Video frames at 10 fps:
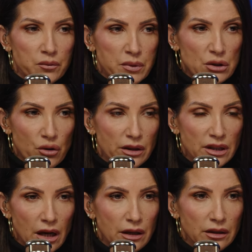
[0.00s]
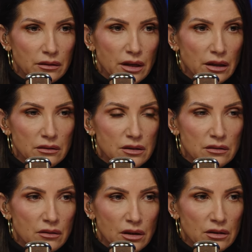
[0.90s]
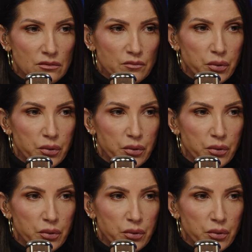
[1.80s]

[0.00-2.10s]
be drawing the gun and and and